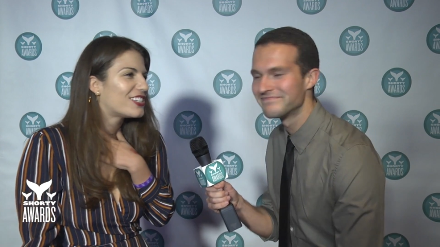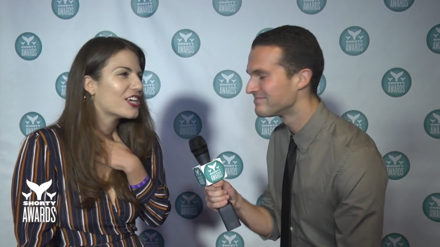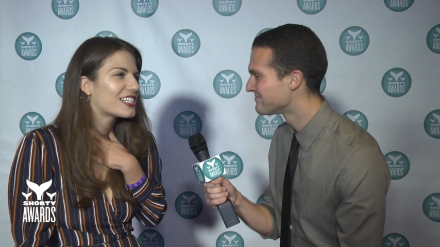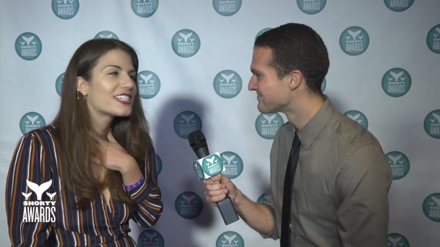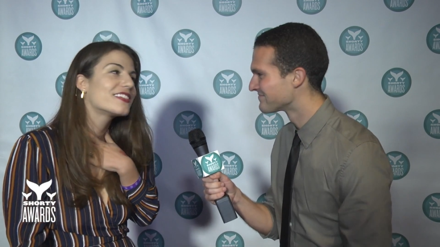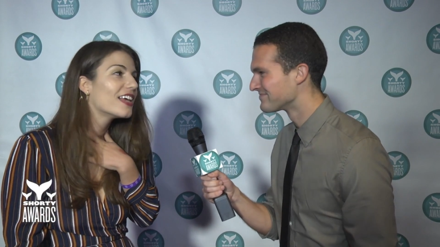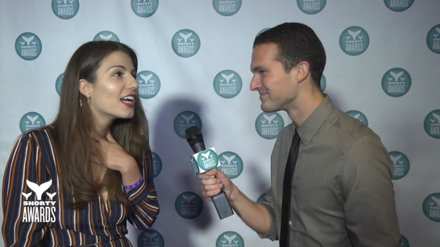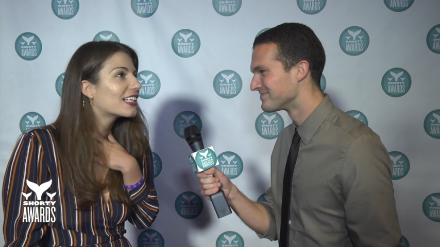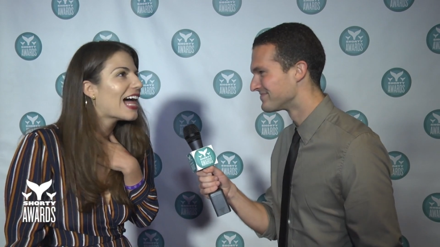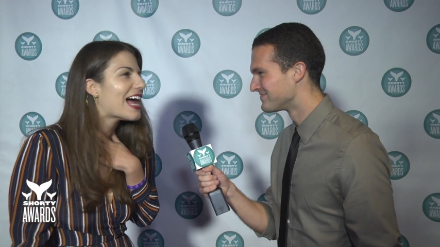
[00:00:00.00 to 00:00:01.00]
Speaker 1: it's just
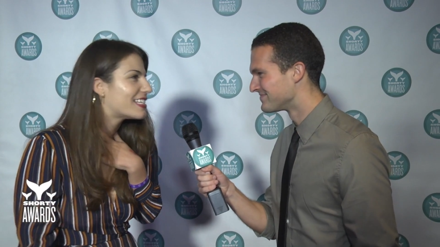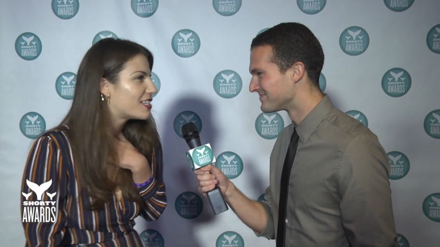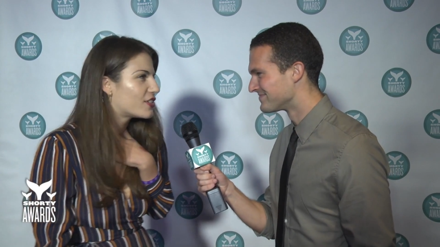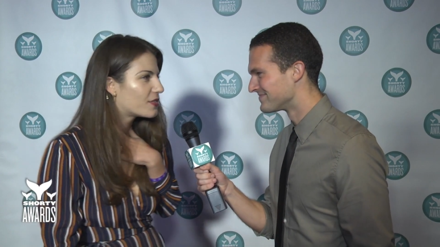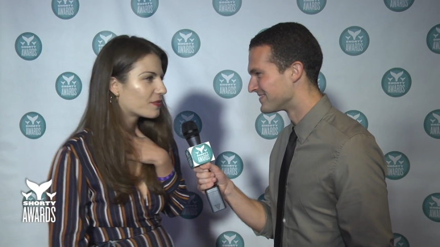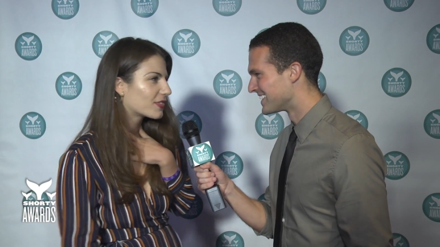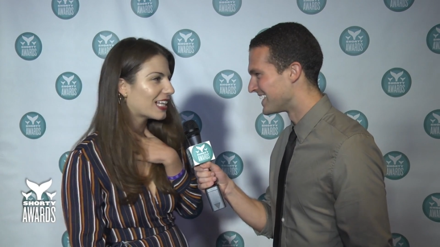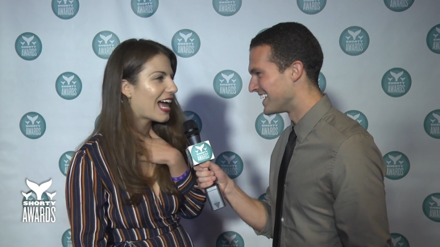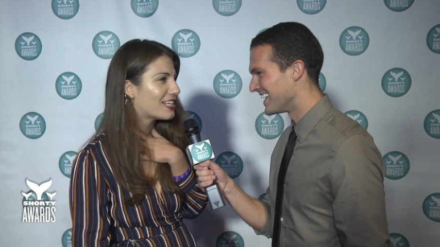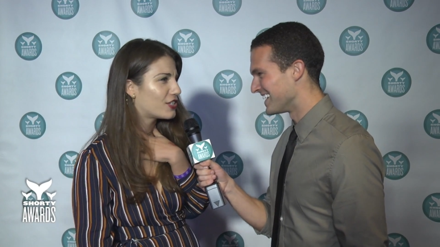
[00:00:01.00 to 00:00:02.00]
glass
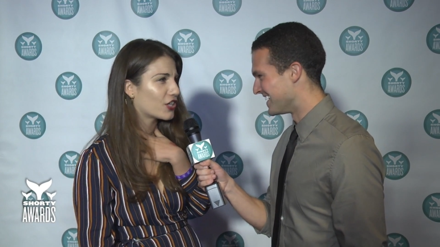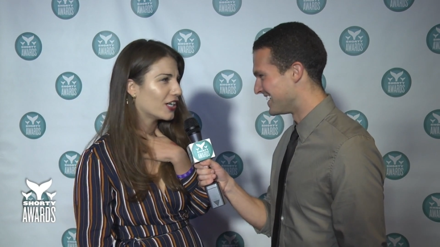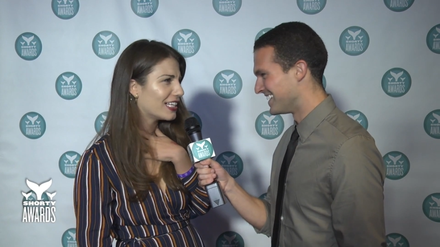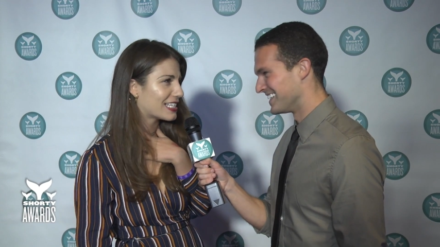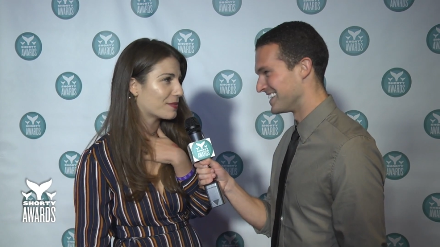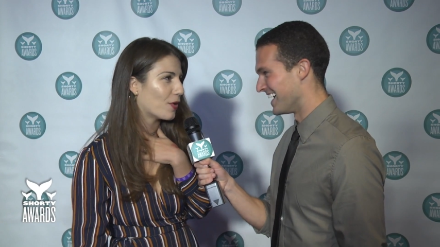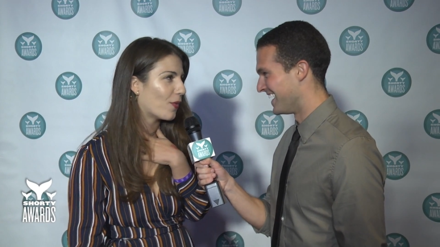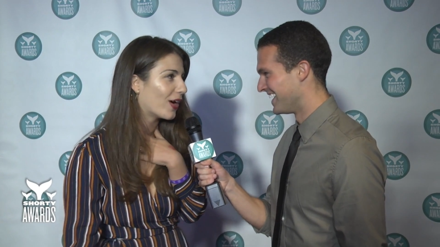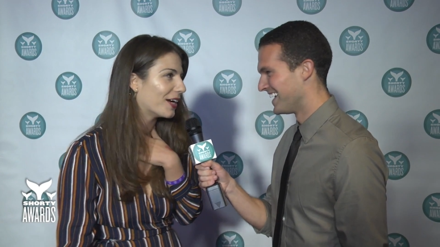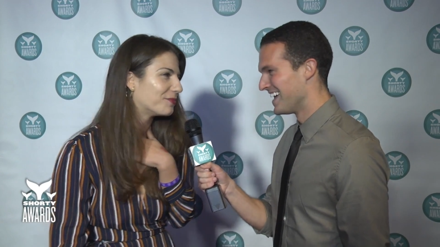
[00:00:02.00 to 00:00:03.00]
Glass Journalism
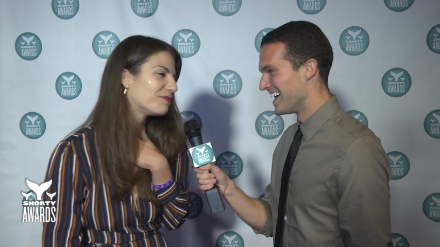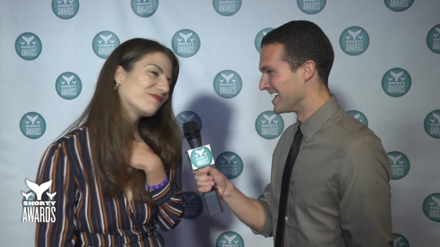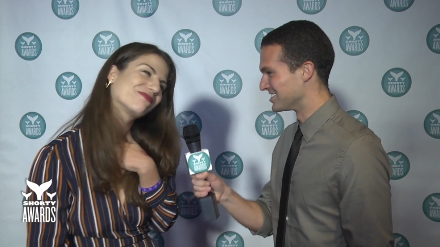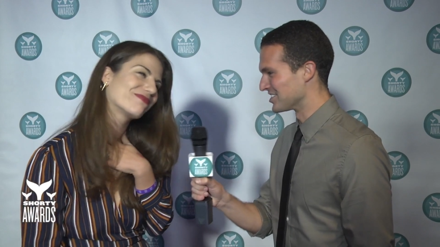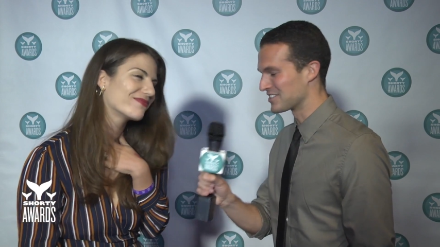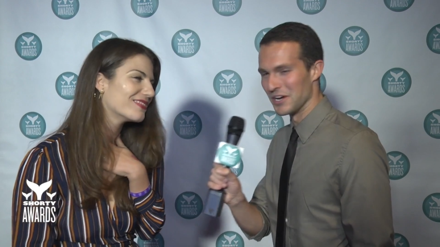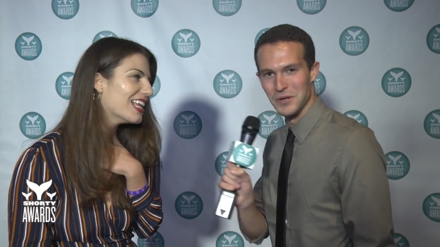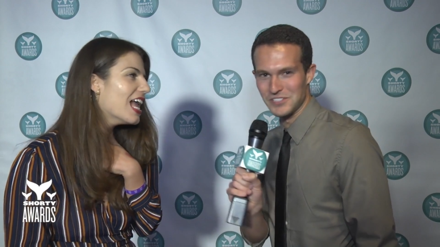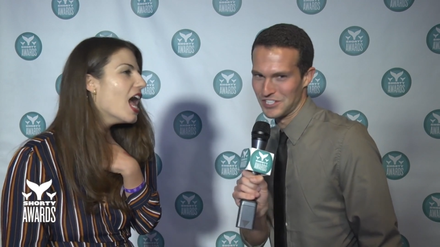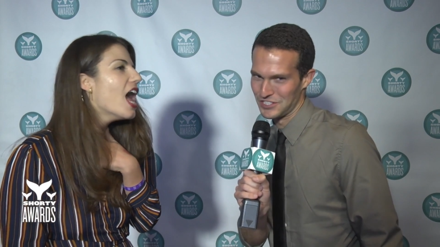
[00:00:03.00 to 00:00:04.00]
Award. It just
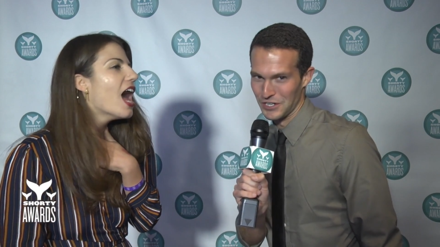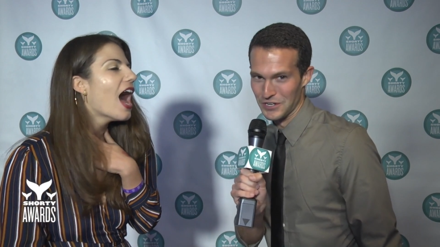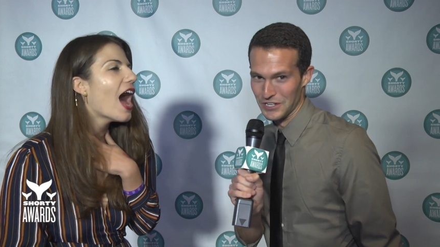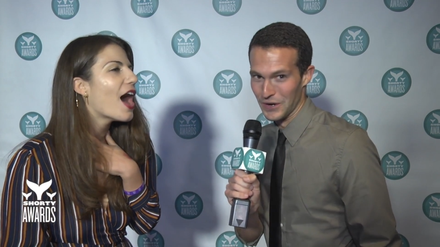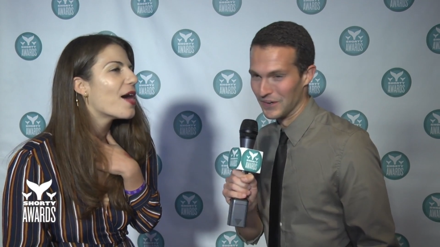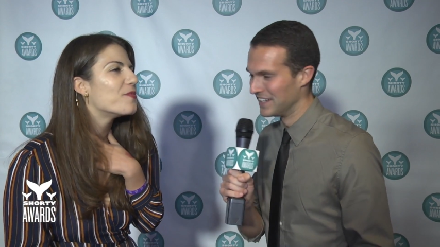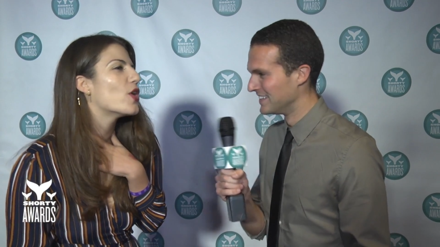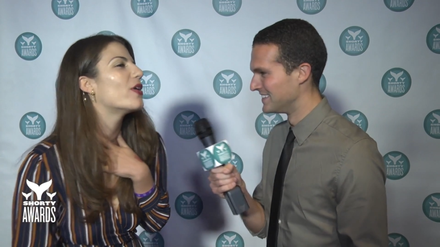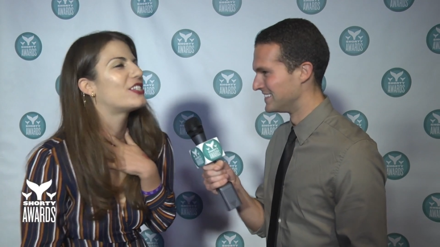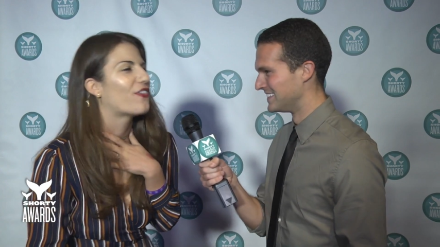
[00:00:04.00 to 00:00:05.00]
Speaker 2: goes to show you. Um,
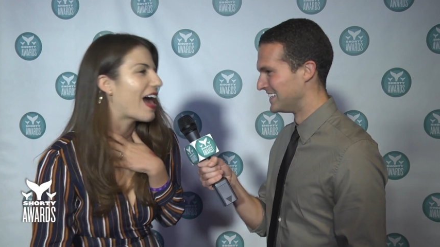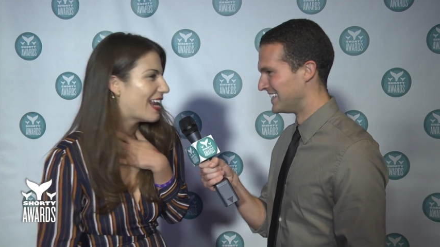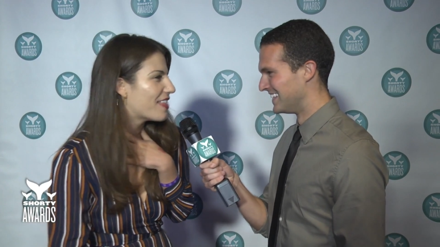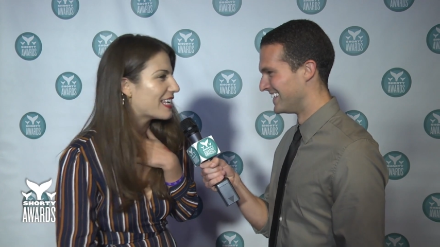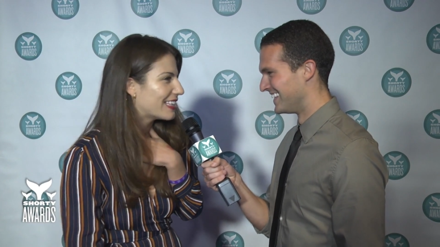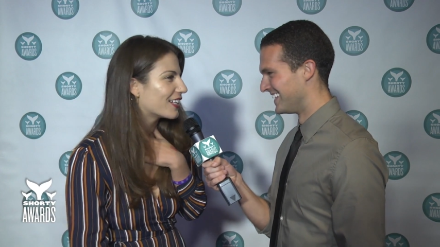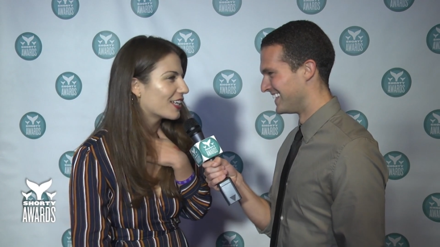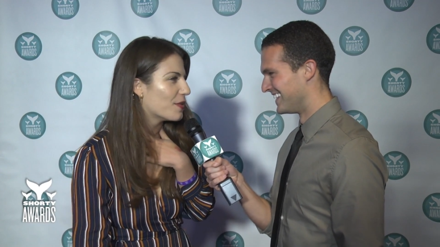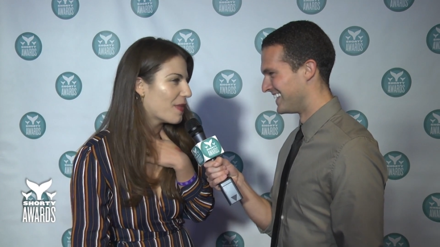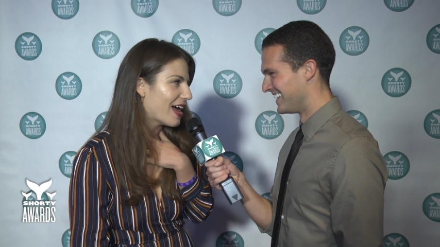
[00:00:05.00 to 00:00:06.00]
Speaker 1: no, it's fine. I think they're
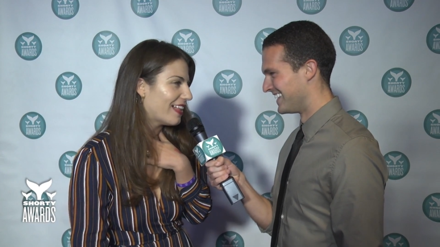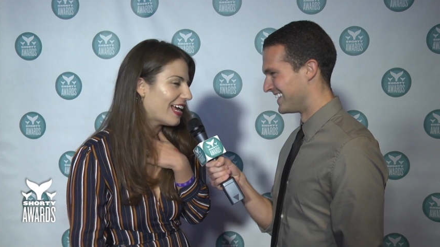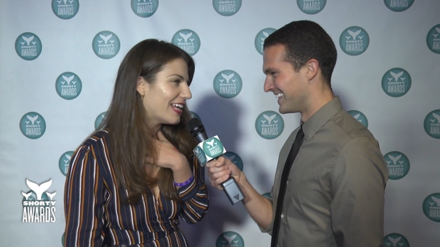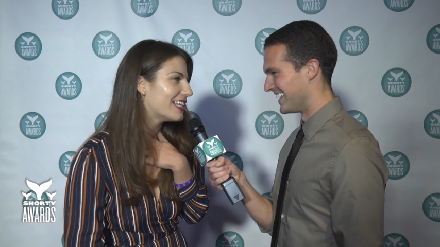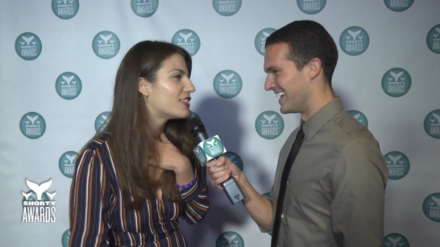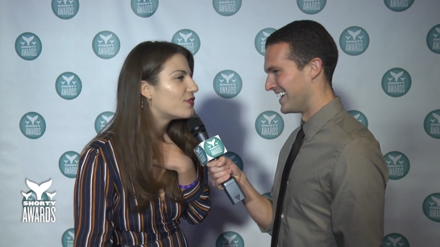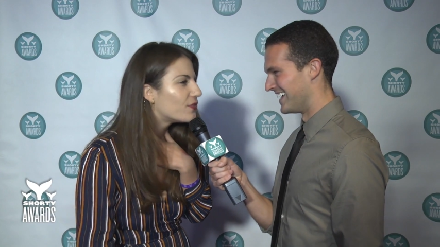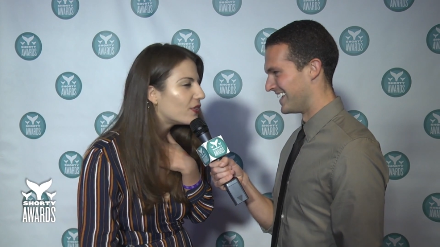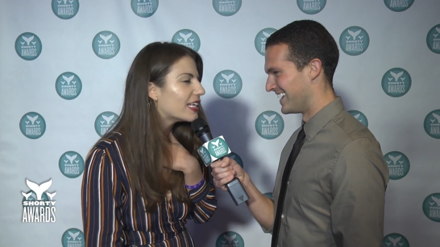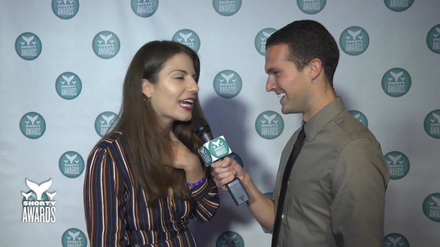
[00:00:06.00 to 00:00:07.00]
going to mail it. It's
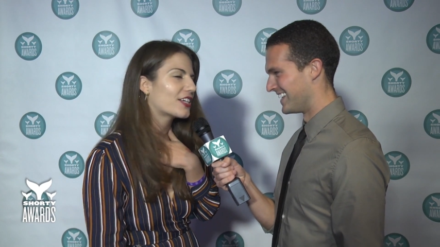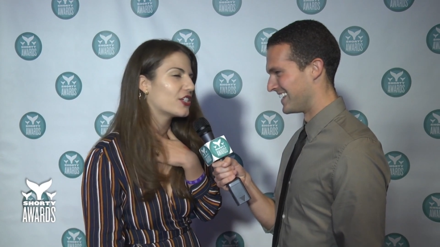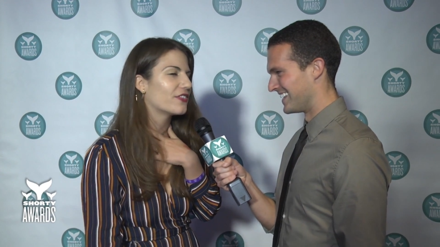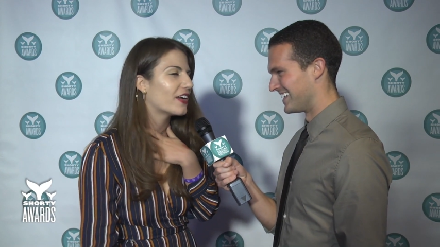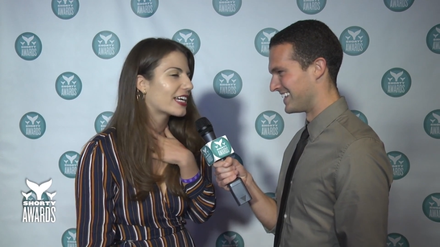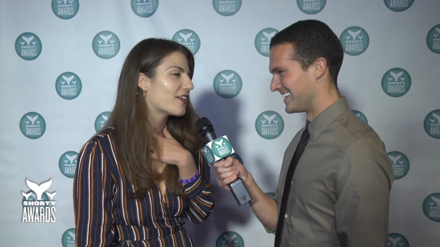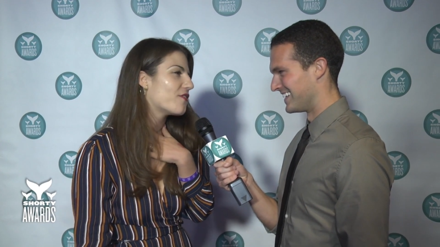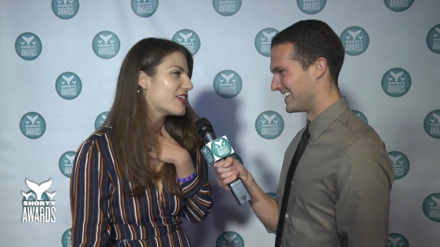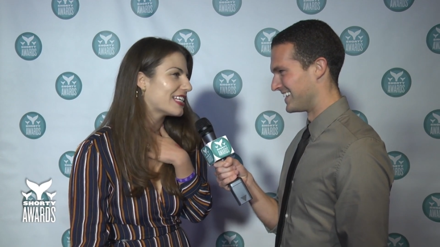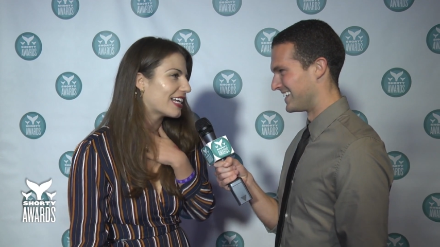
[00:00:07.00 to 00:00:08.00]
really actually very
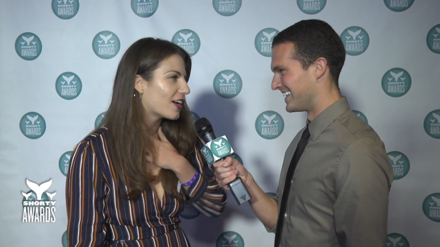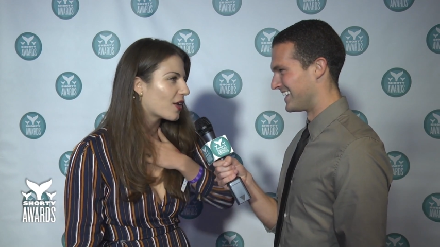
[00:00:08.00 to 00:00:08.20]
convenient. I